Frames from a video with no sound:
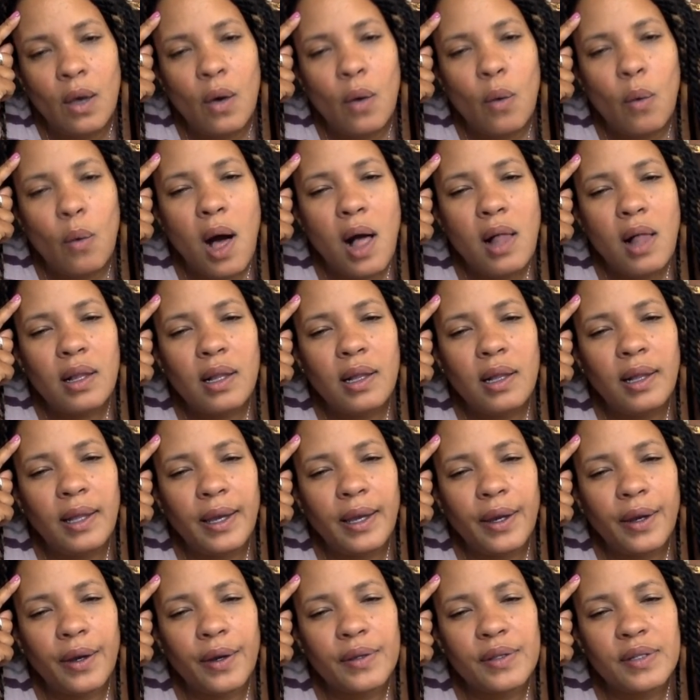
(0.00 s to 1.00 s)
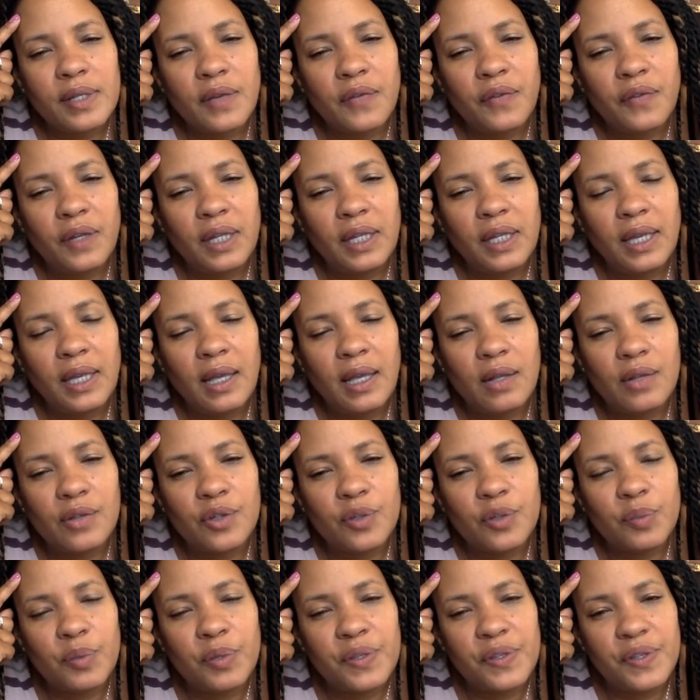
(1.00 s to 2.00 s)
While Claire definitely held
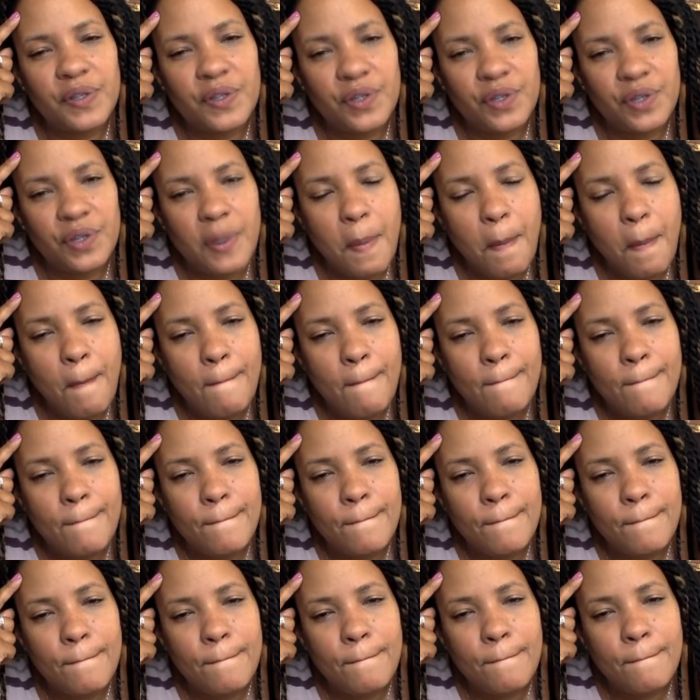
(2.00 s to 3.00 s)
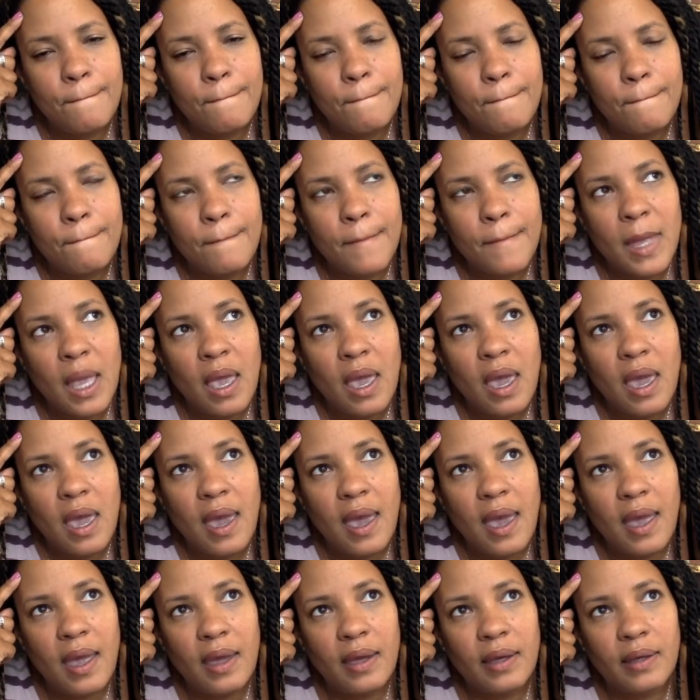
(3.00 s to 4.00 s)
her position
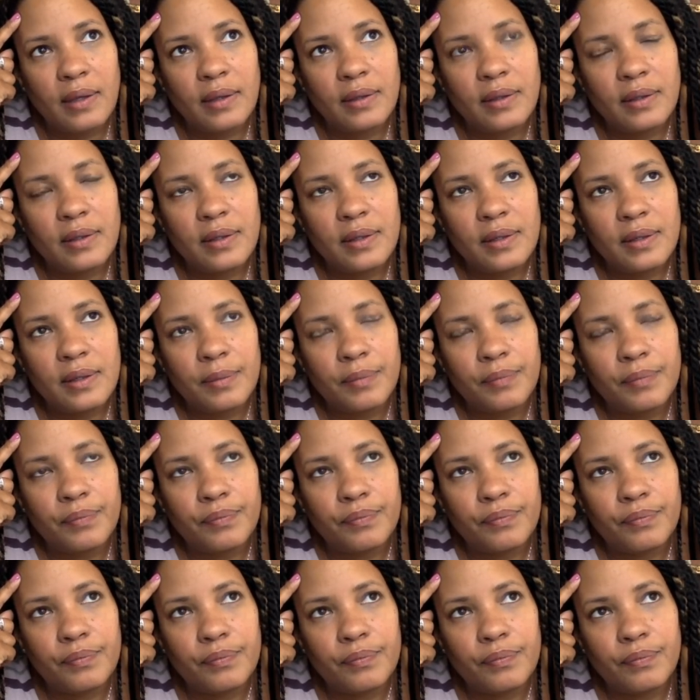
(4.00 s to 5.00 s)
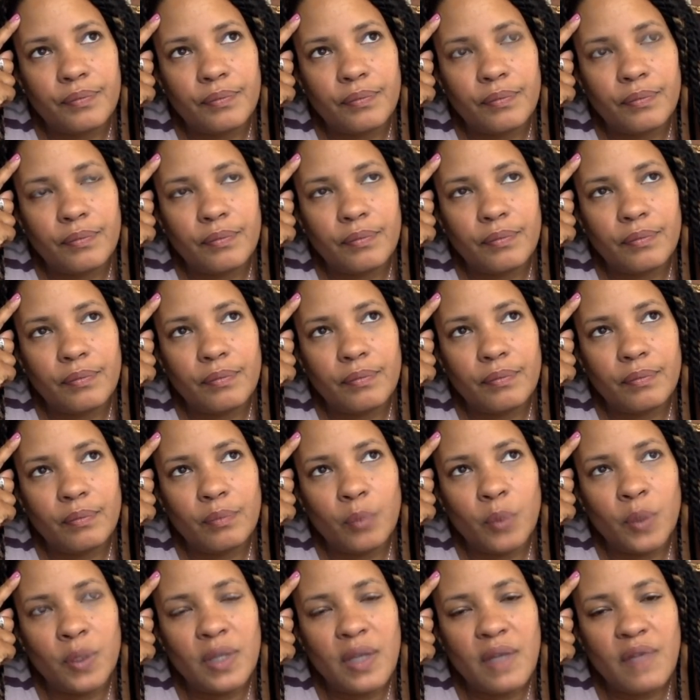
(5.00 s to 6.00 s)
and
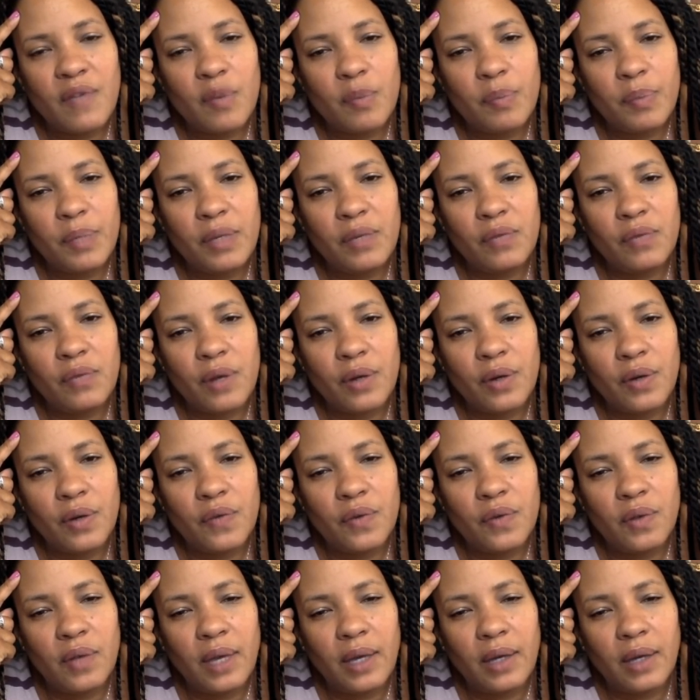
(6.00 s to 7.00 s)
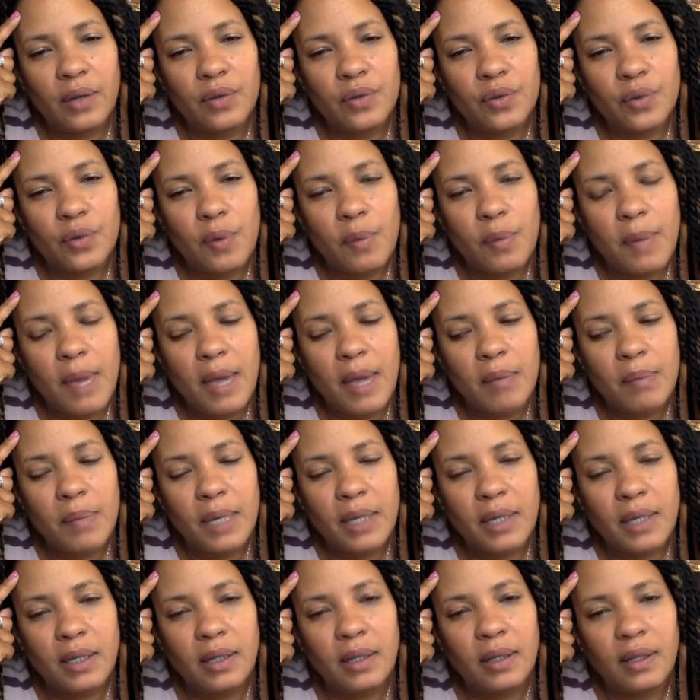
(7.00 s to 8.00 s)
would never be run over like a doormat
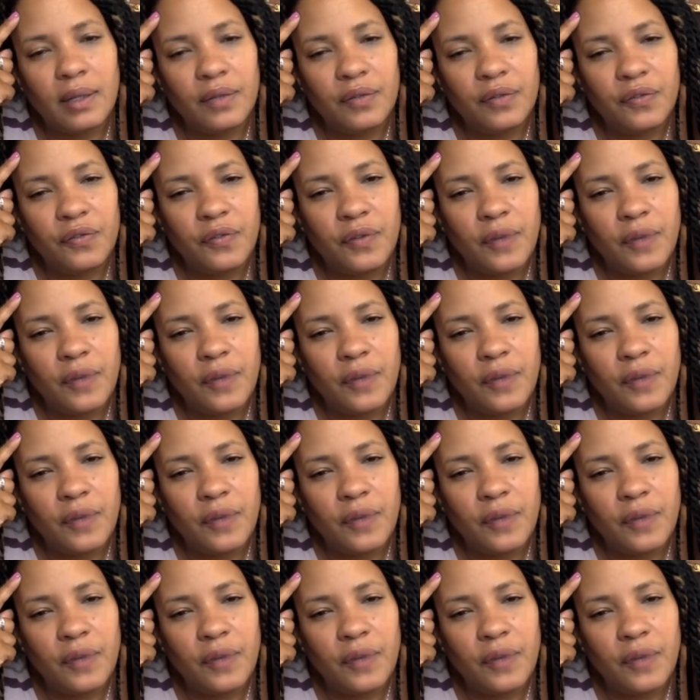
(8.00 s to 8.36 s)
by Cliff,